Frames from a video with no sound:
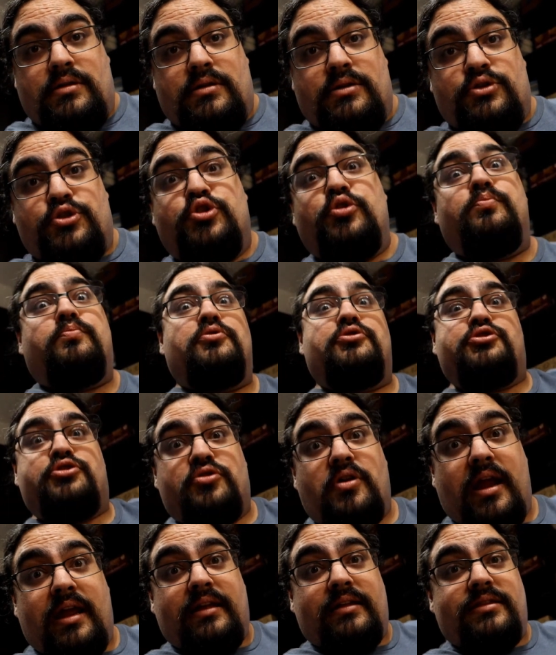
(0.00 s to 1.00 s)
super
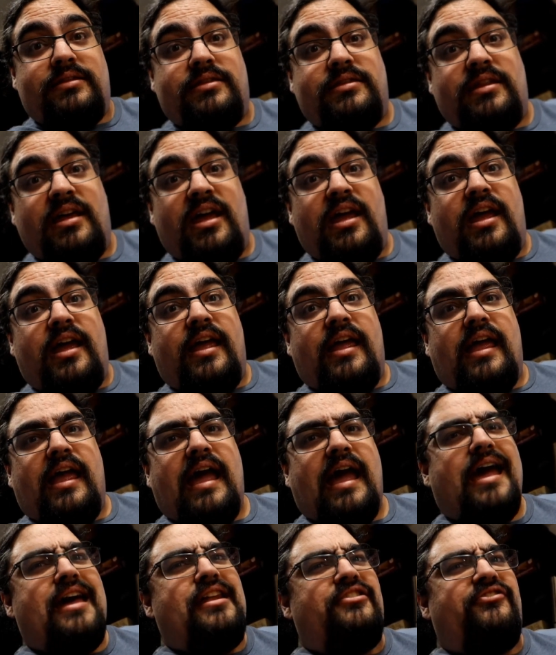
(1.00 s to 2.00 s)
strength,
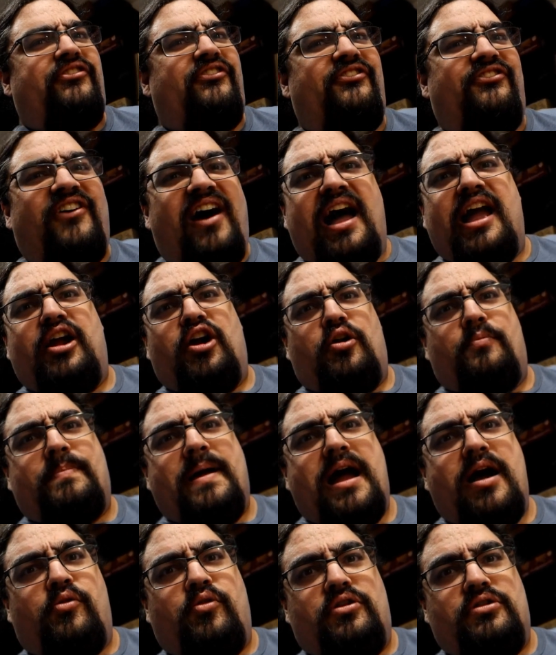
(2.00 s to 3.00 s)
and fire
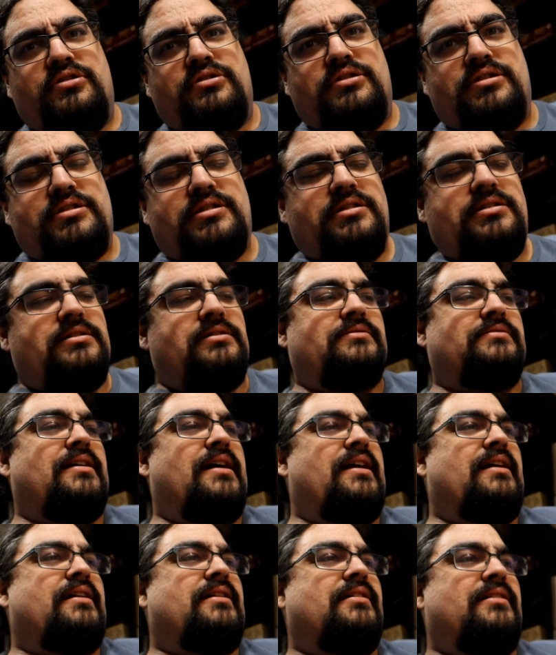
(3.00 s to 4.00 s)
powers.
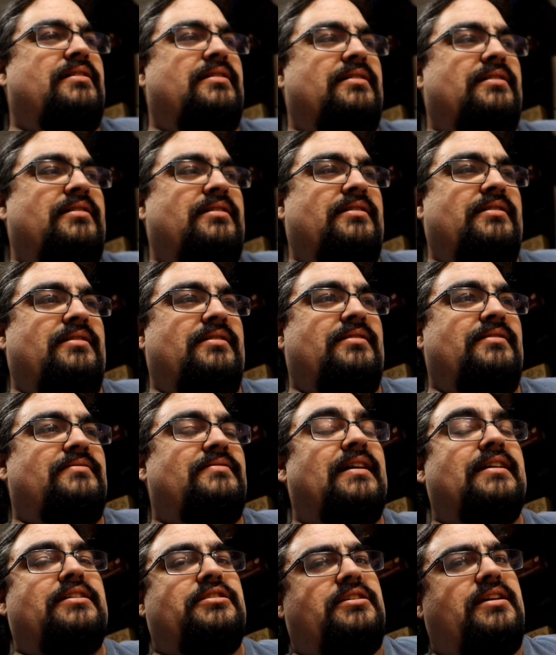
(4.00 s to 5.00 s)
Like
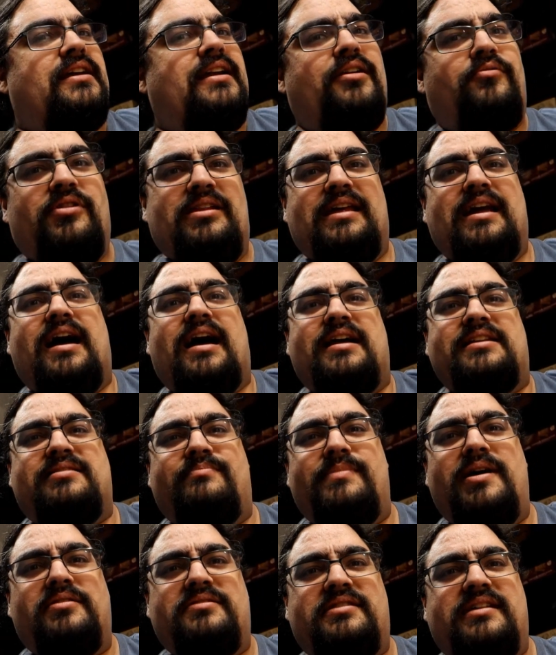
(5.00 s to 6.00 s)
getting really hot to
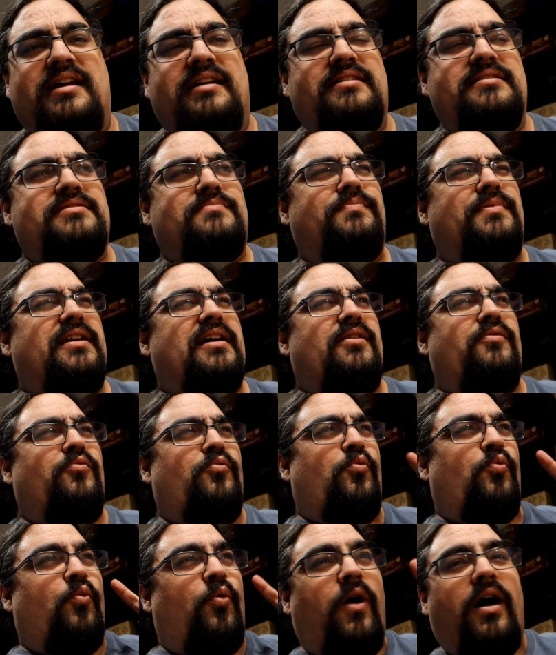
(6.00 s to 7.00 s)
melt things, but at
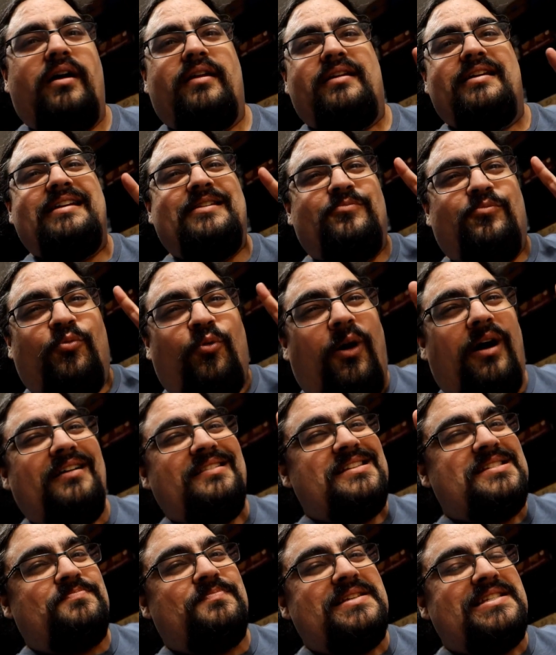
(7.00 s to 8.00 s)
in
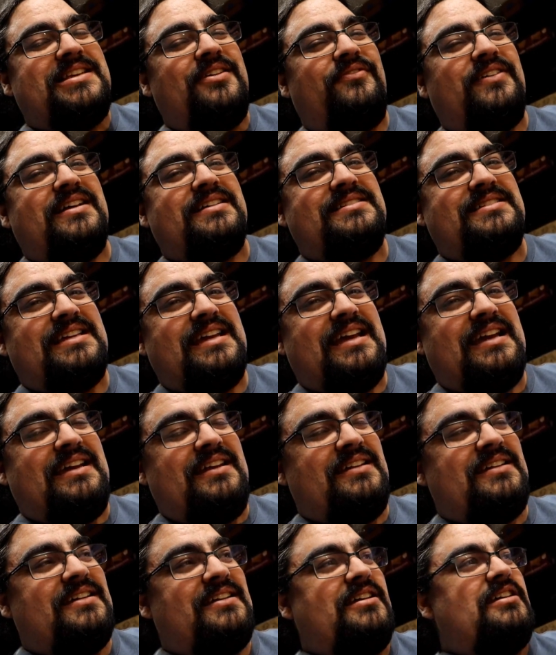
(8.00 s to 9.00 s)
one specific
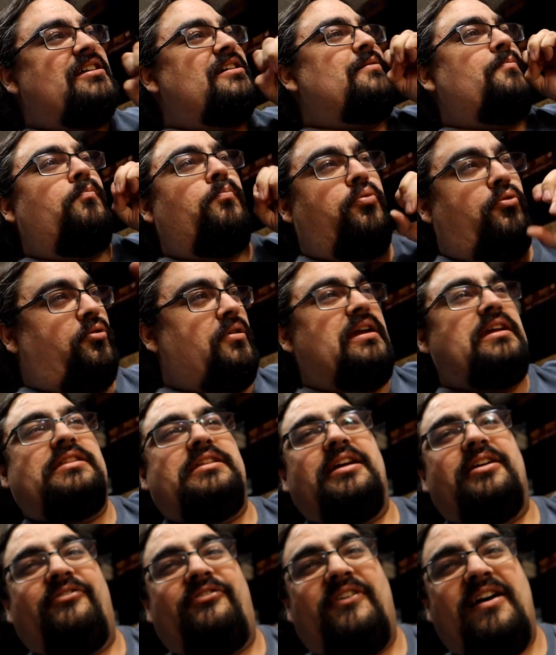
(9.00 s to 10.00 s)
scene,
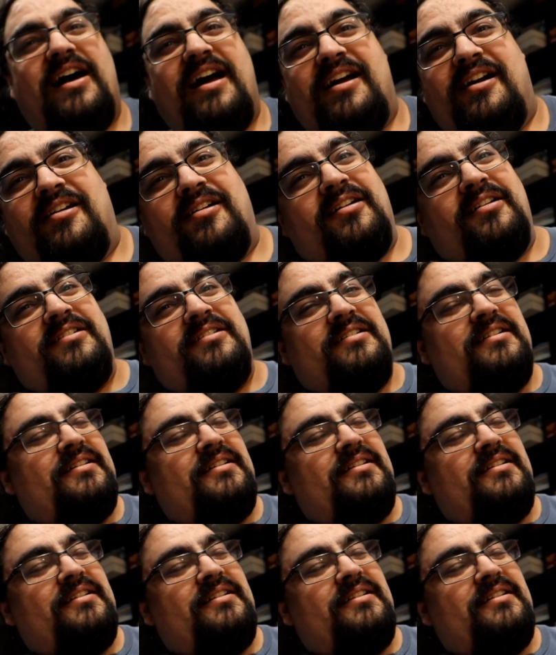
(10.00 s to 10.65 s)
breathing fire.